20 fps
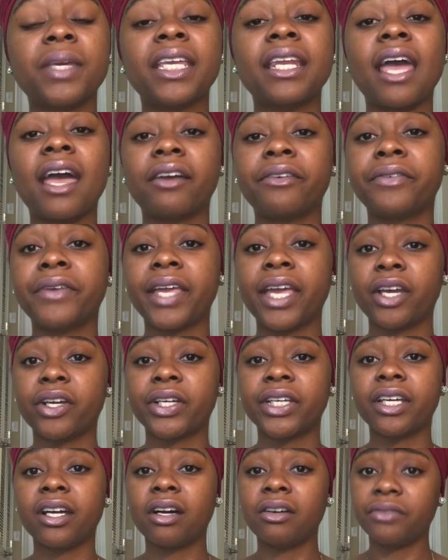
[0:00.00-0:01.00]
be in every
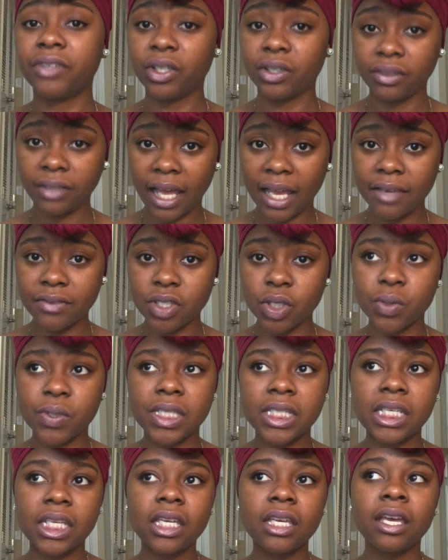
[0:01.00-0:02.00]
area of your life. So
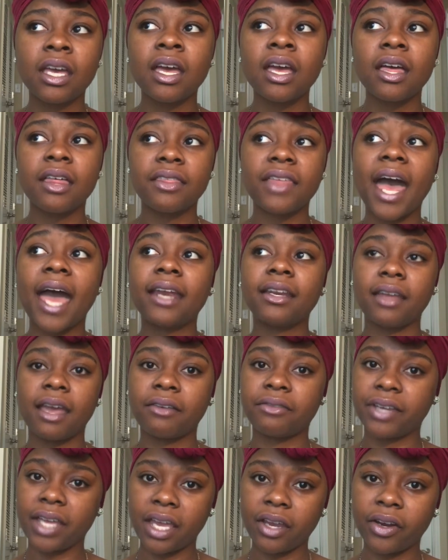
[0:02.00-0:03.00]
seek that in
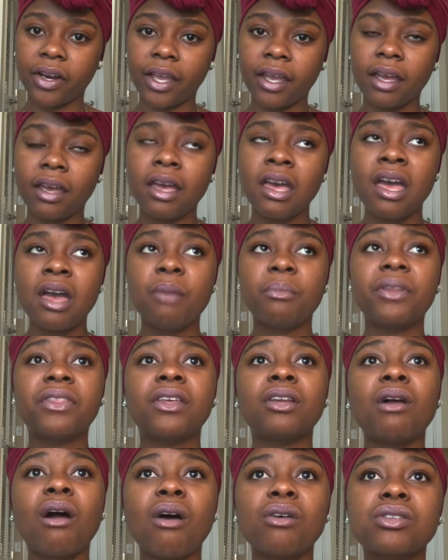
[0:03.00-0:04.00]
every area. But
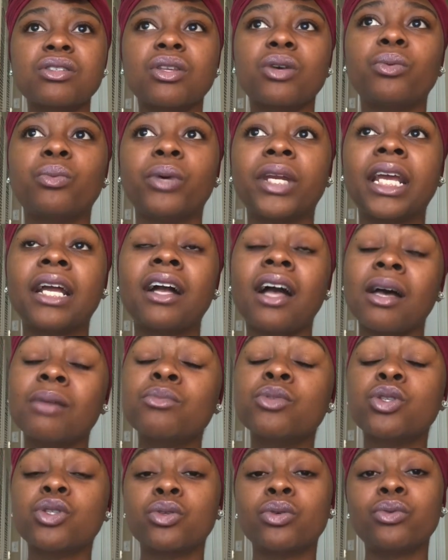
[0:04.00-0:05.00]
then also, when it
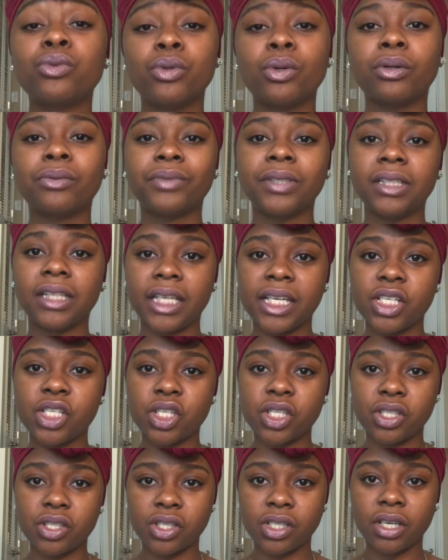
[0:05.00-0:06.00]
comes to your
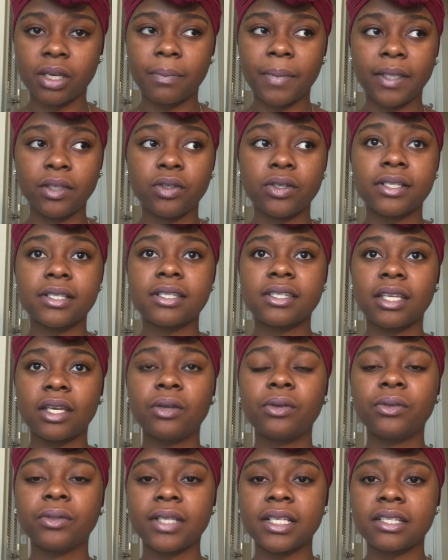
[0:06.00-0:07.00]
relationship and your
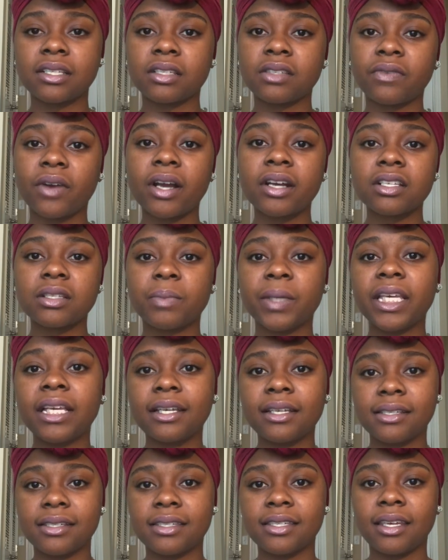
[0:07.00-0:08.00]
singleness, as far as
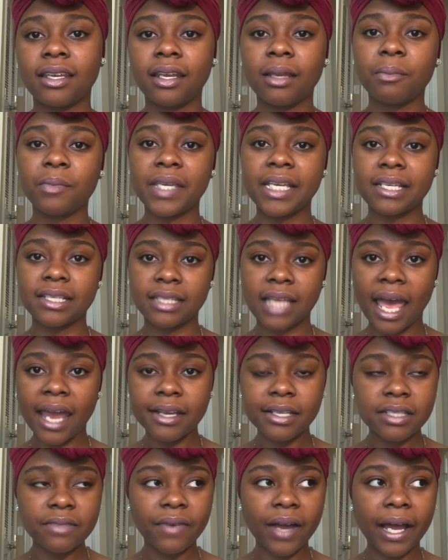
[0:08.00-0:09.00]
being content and being
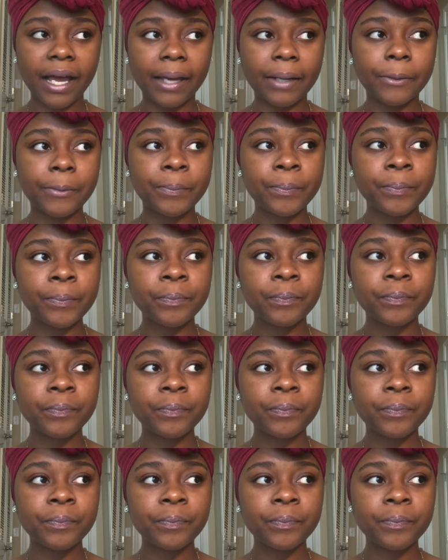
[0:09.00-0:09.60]
satisfied,